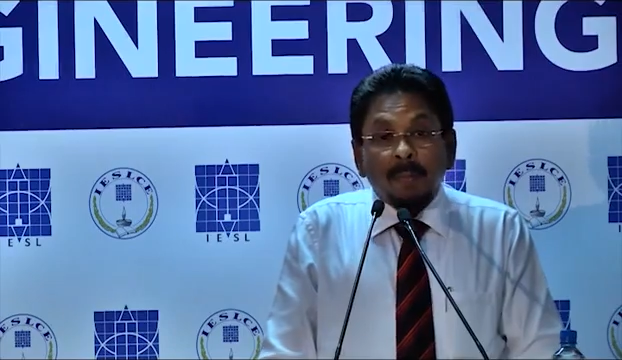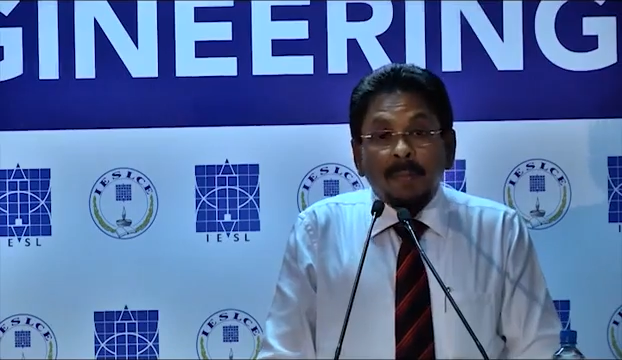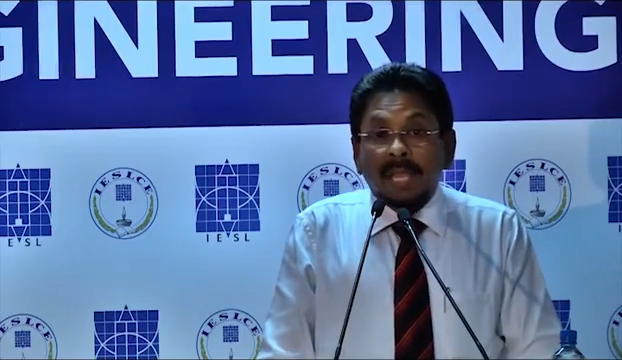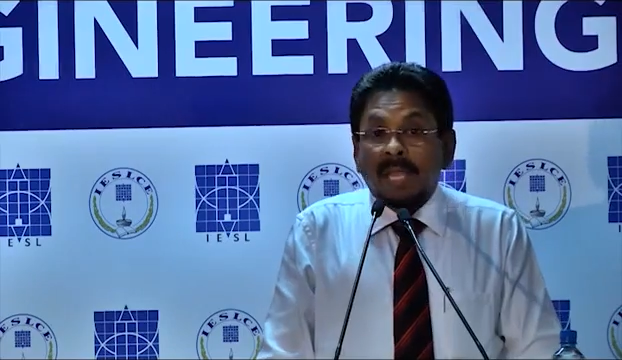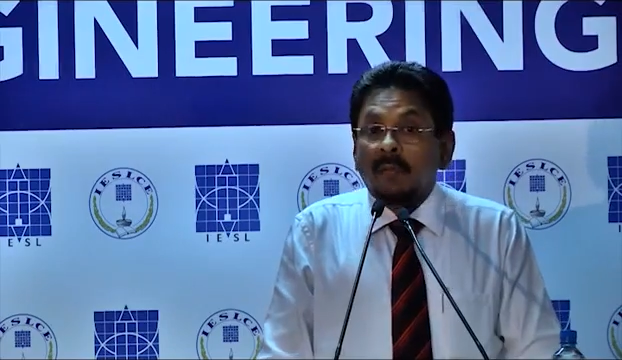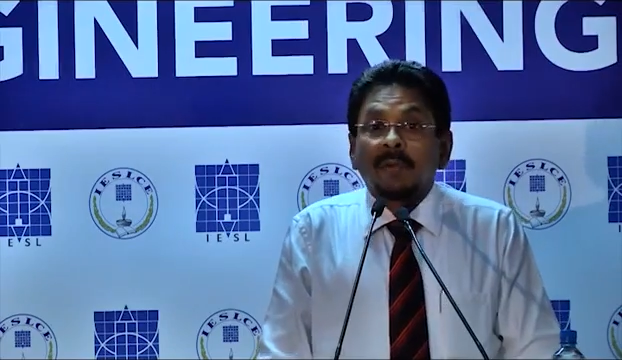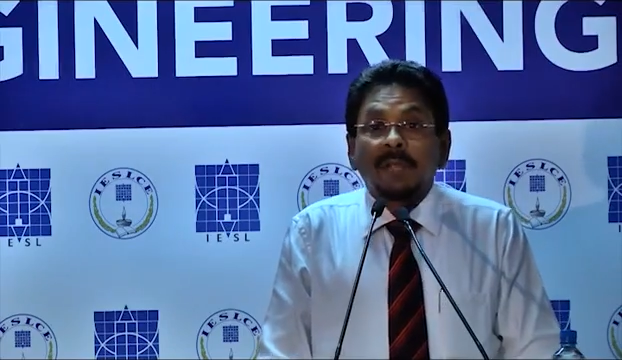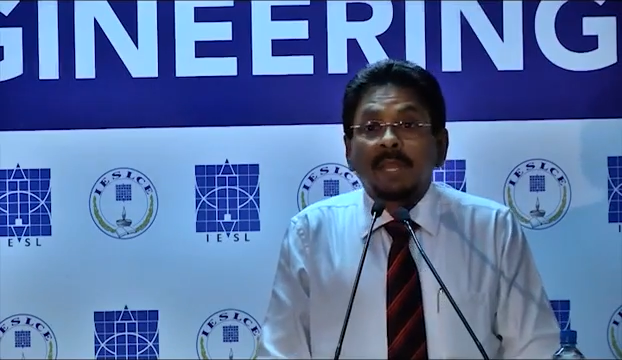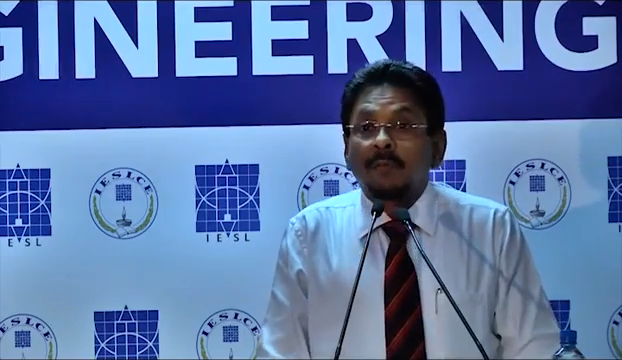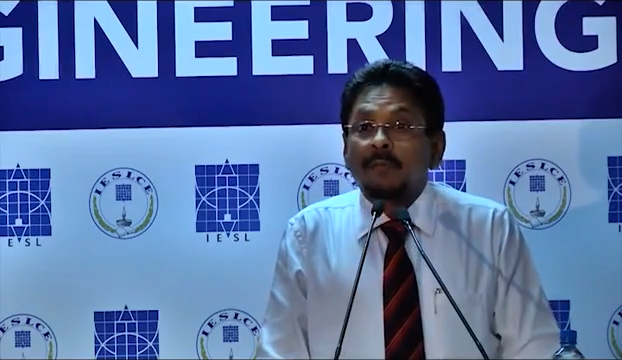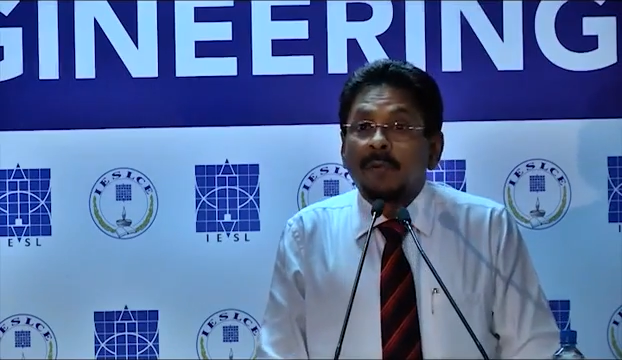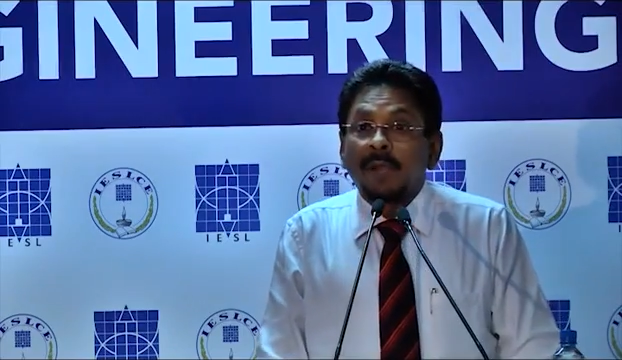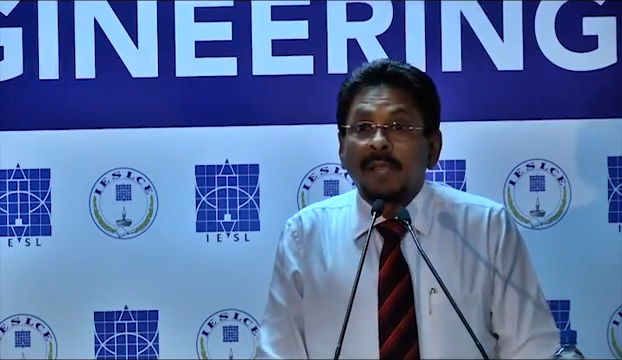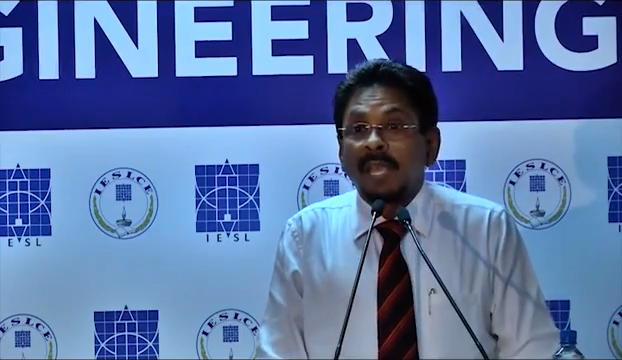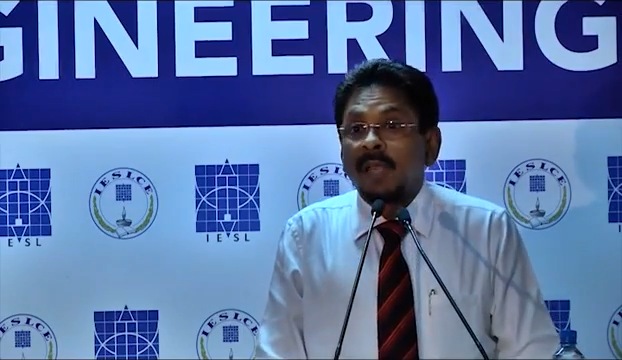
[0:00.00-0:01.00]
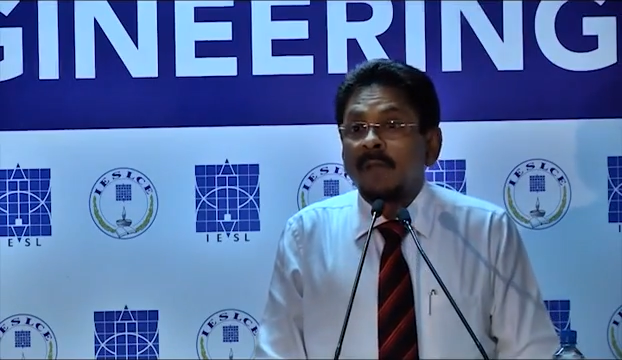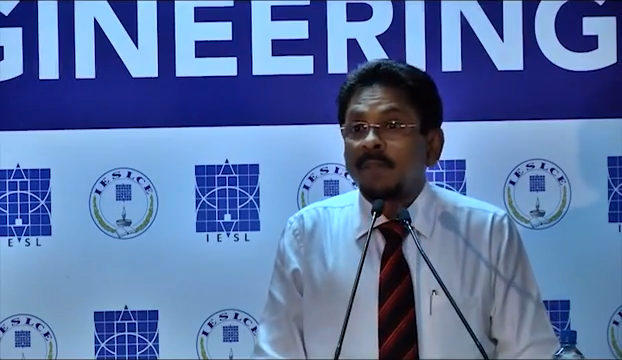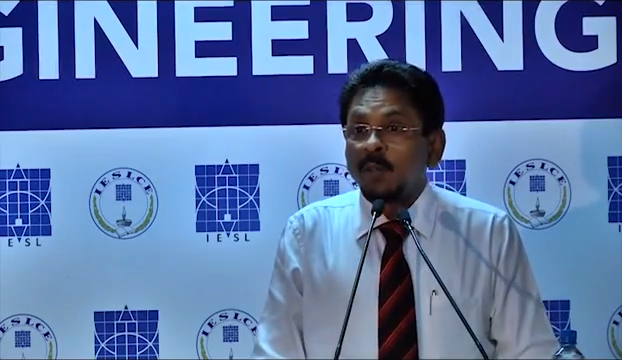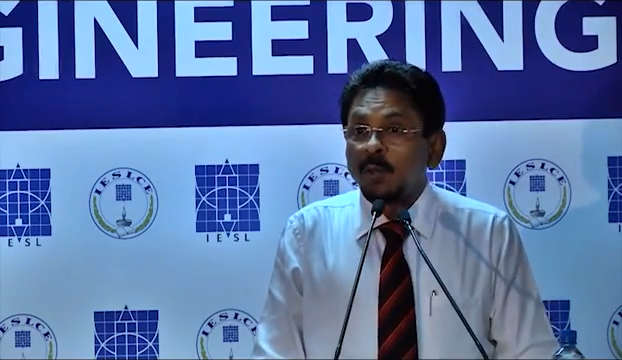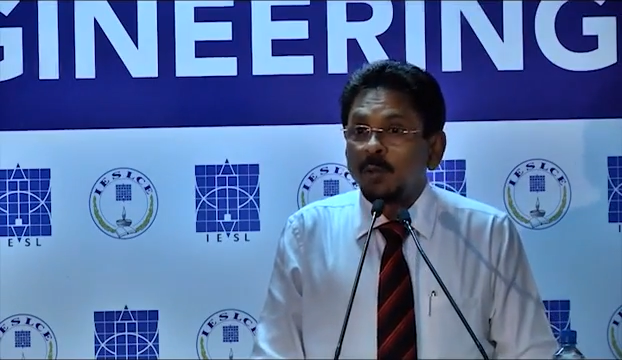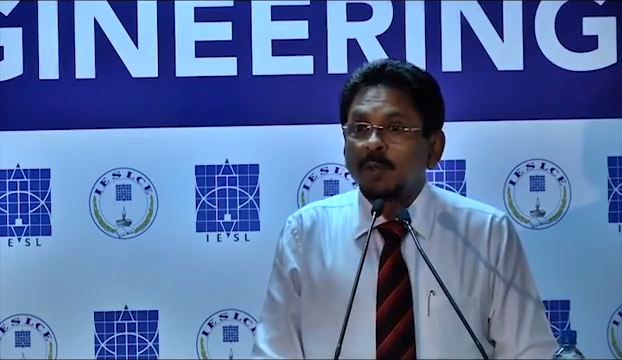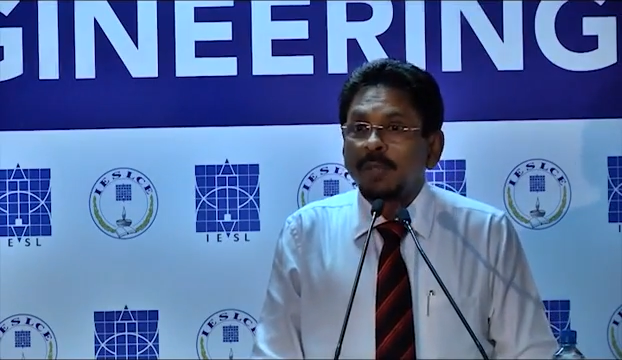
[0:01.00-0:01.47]
even if I have
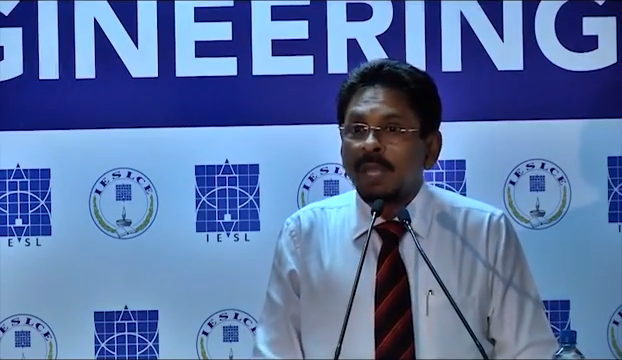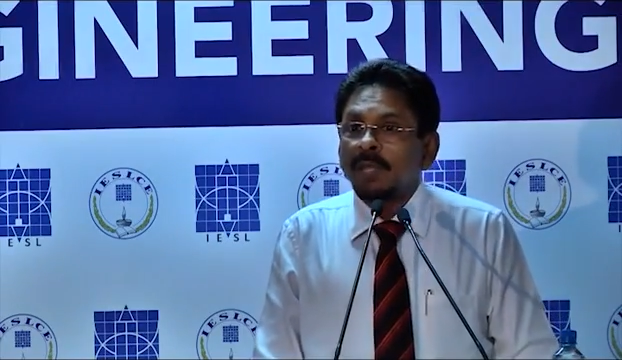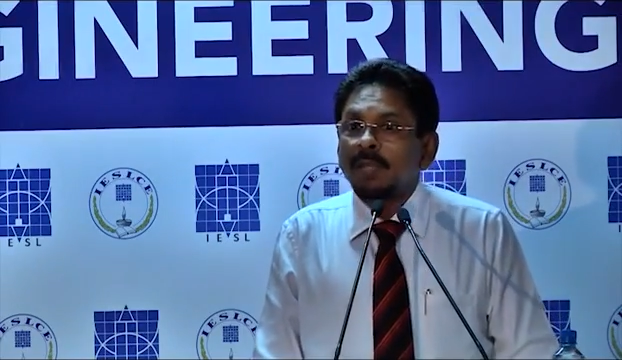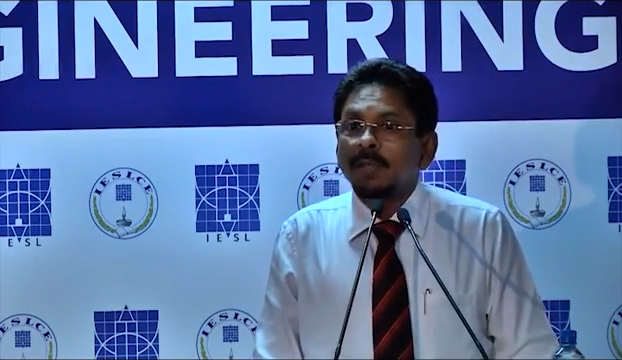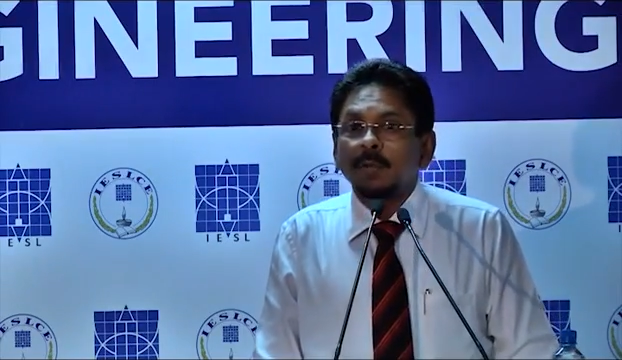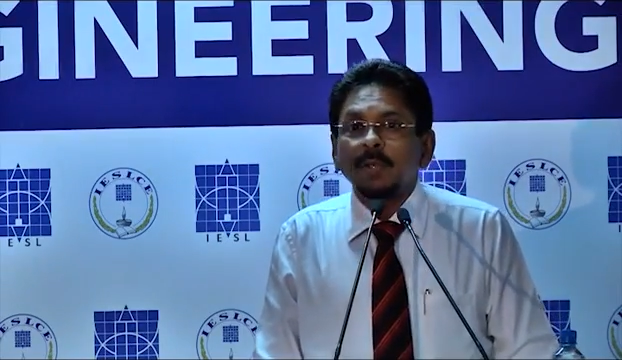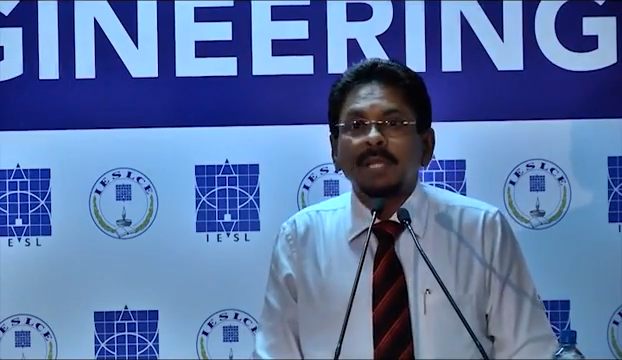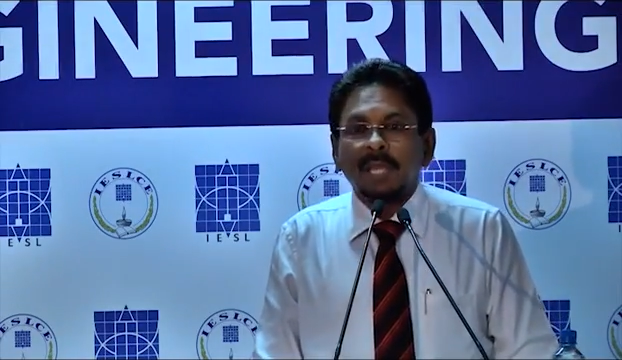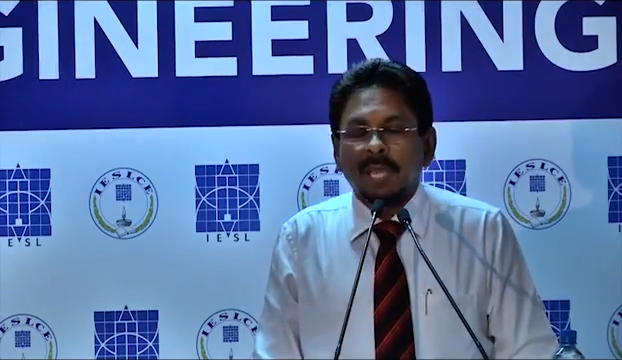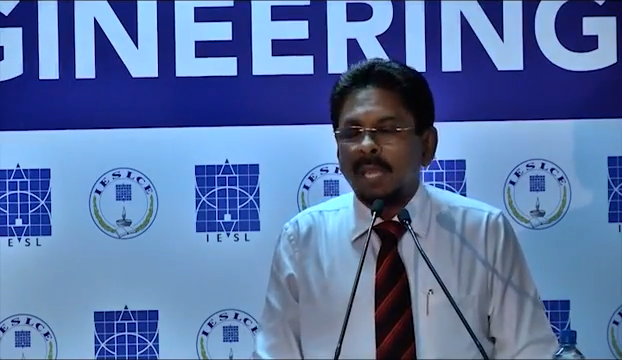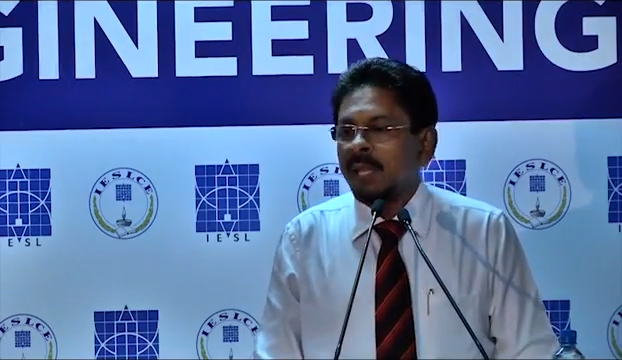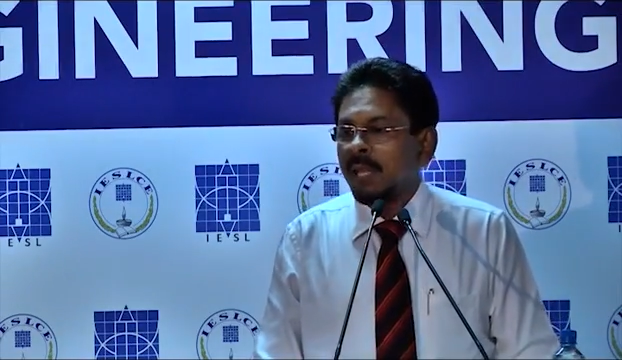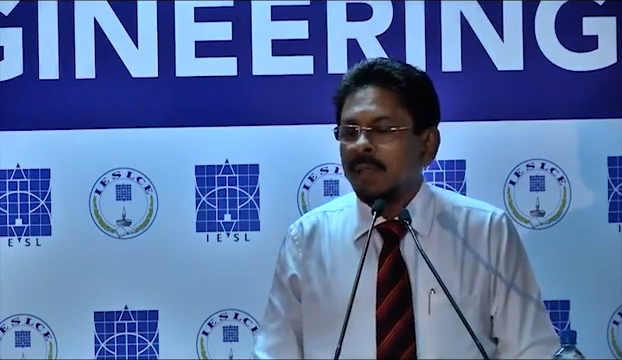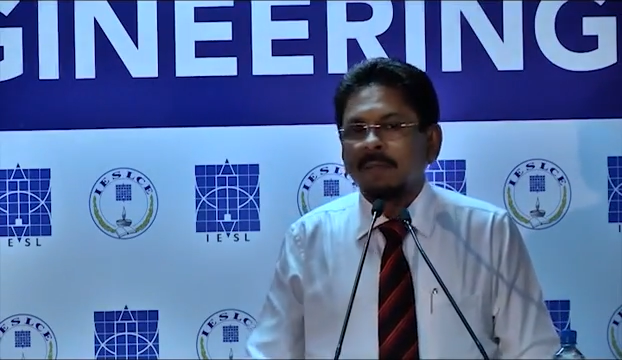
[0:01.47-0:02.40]
to do it again,